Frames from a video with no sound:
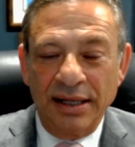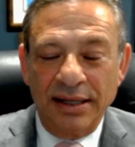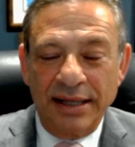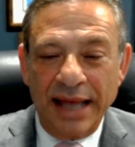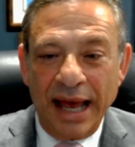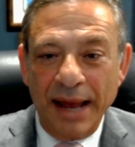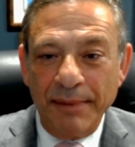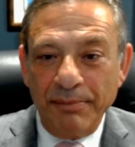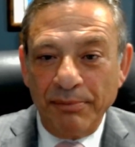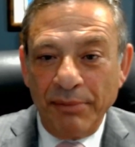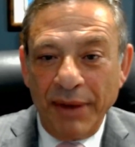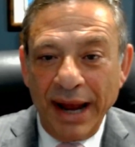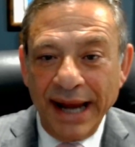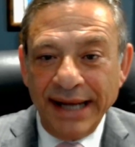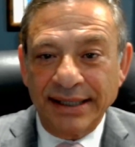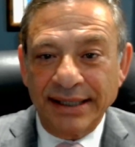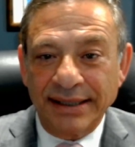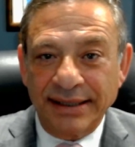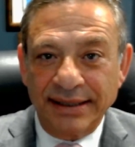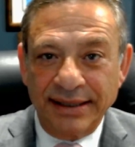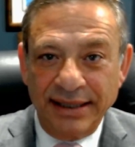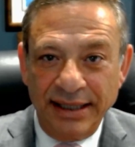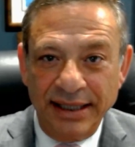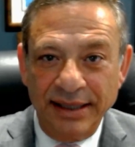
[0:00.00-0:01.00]
That might
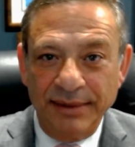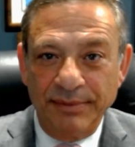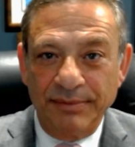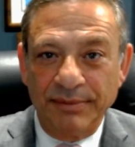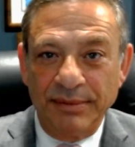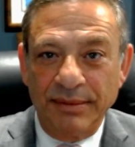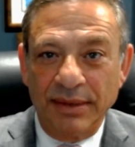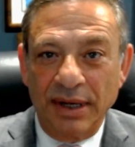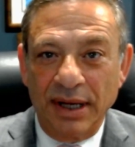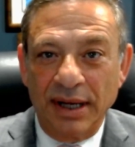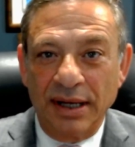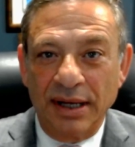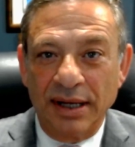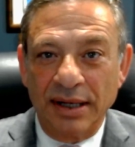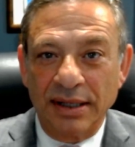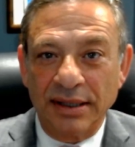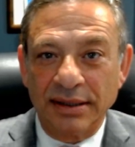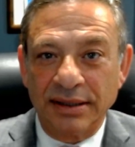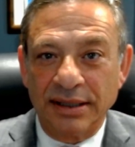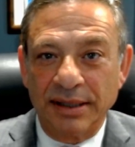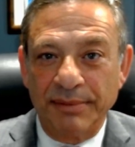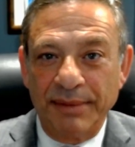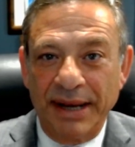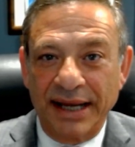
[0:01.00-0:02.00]
seem
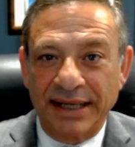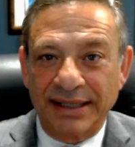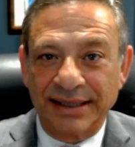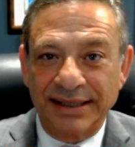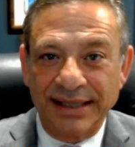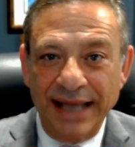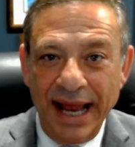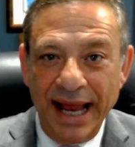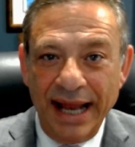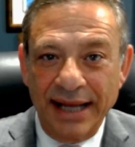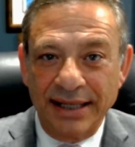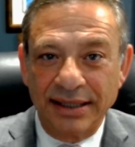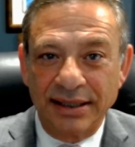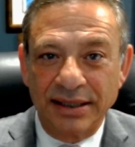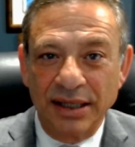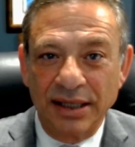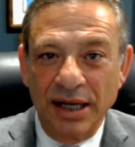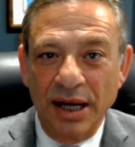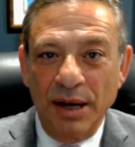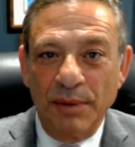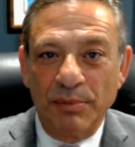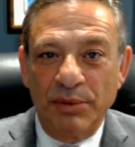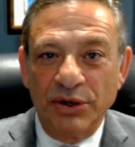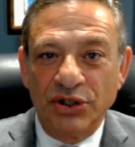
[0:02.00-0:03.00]
to make sense,
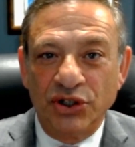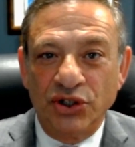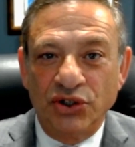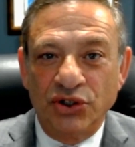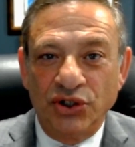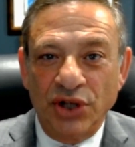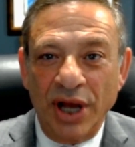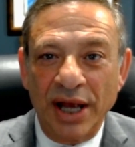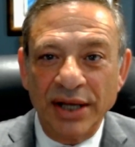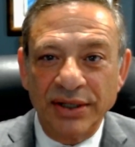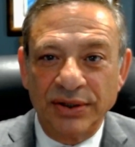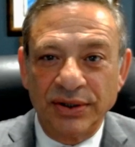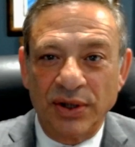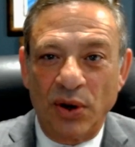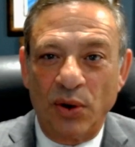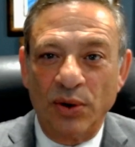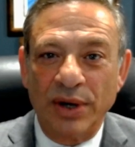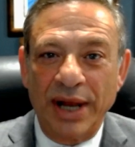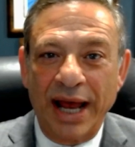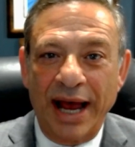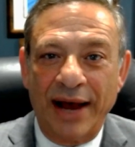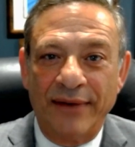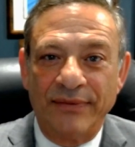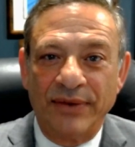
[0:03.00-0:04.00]
but you just don't
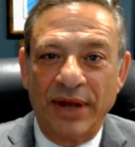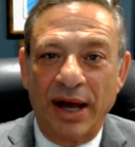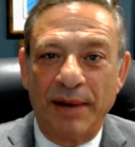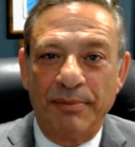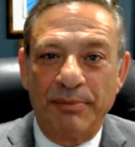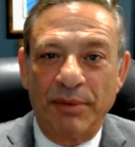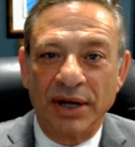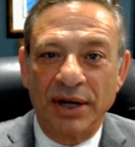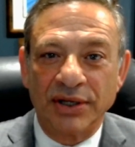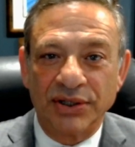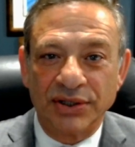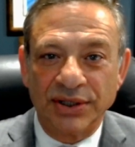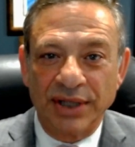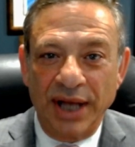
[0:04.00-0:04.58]
have that much